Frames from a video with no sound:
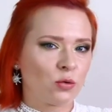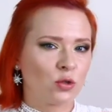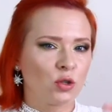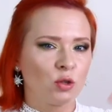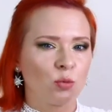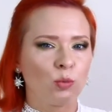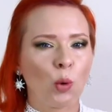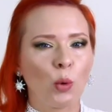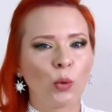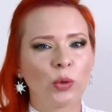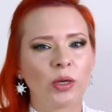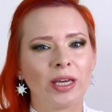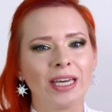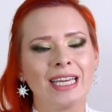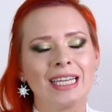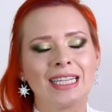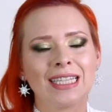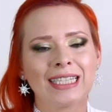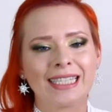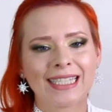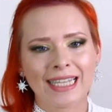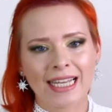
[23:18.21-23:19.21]
smoky,
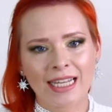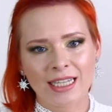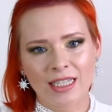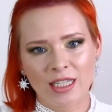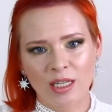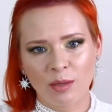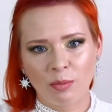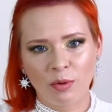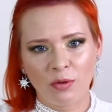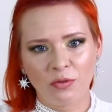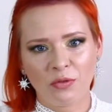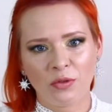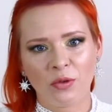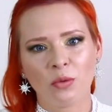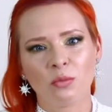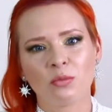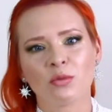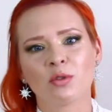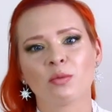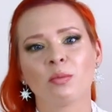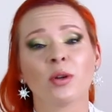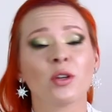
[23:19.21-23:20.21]
incensey
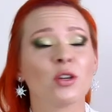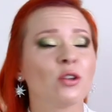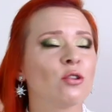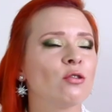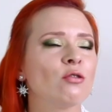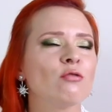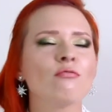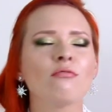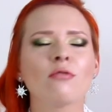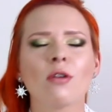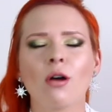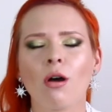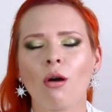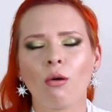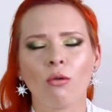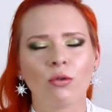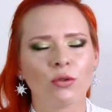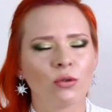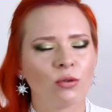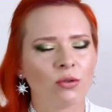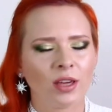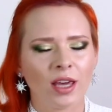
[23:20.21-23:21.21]
perfumes, but you
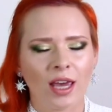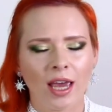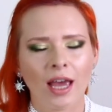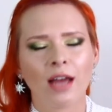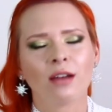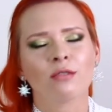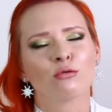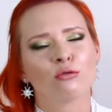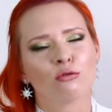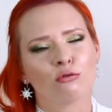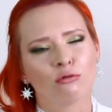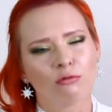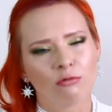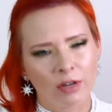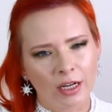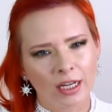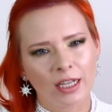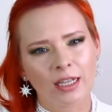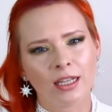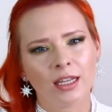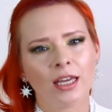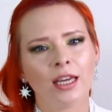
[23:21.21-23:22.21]
know you can't
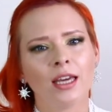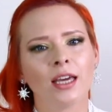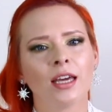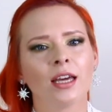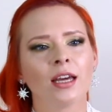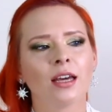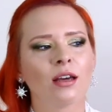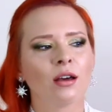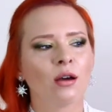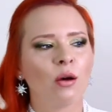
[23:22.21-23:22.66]
really